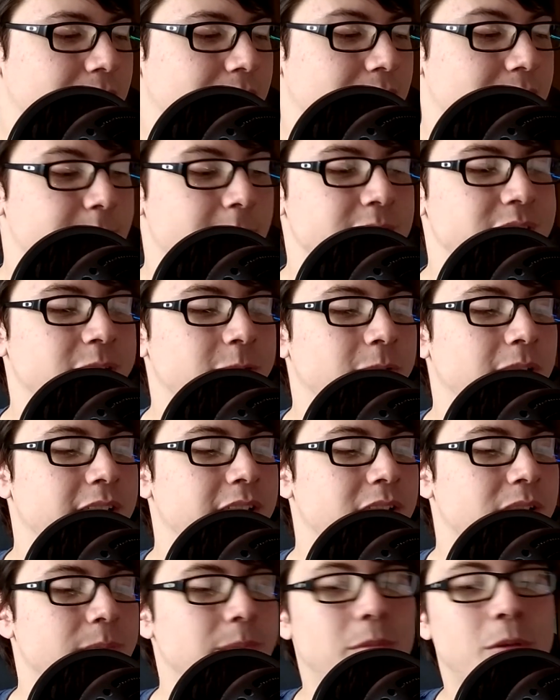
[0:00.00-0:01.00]
Especially when
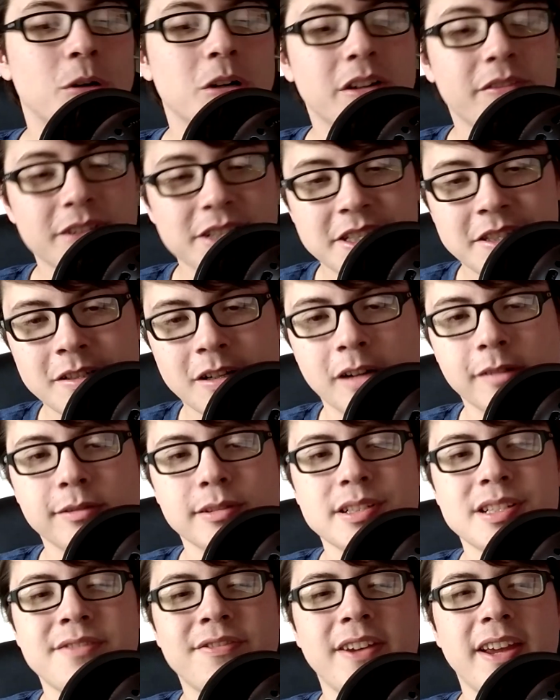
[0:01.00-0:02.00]
you're more of a Star
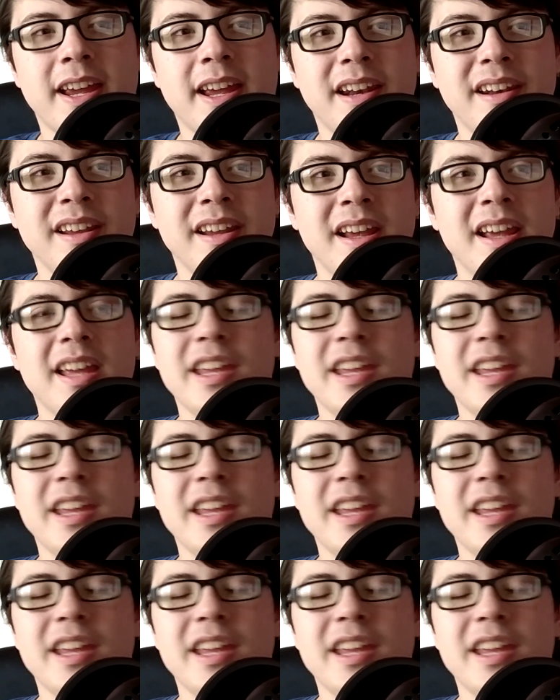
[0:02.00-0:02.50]
Wars fan,